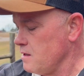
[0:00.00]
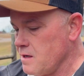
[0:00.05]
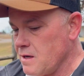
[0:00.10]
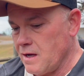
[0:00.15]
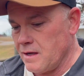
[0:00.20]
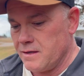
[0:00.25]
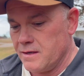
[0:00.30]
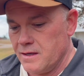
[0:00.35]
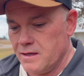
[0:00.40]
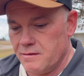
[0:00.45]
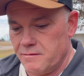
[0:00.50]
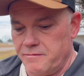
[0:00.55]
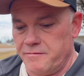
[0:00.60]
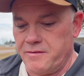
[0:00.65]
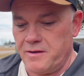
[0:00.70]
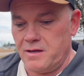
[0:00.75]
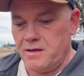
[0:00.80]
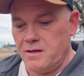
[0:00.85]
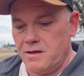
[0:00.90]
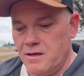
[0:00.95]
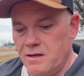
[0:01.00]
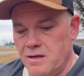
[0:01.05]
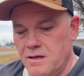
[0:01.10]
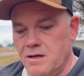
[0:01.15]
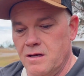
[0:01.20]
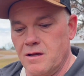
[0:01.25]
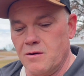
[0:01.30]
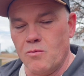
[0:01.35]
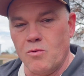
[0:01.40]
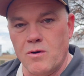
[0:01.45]
I did feed
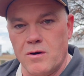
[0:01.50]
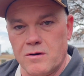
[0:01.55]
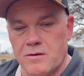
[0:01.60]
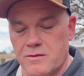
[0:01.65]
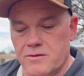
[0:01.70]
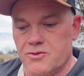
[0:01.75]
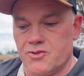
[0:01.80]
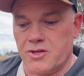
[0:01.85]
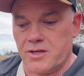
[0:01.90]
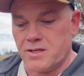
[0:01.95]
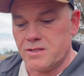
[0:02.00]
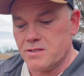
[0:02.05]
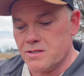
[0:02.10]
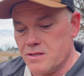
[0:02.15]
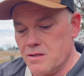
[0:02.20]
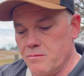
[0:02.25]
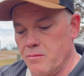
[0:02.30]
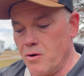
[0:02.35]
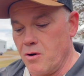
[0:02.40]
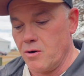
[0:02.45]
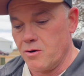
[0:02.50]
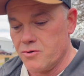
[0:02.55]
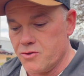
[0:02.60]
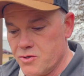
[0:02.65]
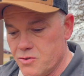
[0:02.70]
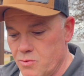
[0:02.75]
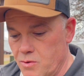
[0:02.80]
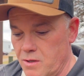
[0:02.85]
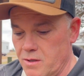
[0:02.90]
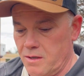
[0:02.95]
and water the chickens in the barn
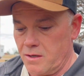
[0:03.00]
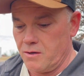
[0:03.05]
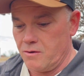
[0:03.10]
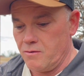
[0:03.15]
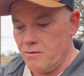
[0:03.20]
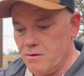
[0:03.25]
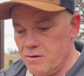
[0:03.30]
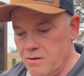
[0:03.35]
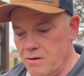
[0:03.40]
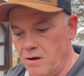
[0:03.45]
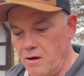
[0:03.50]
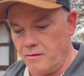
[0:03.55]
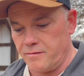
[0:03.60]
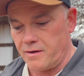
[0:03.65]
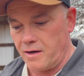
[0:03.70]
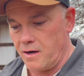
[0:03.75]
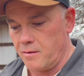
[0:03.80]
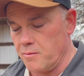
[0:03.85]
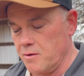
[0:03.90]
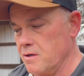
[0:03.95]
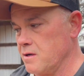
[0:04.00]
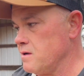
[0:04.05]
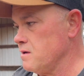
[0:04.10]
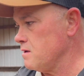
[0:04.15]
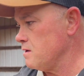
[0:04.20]
just a while ago, off camera.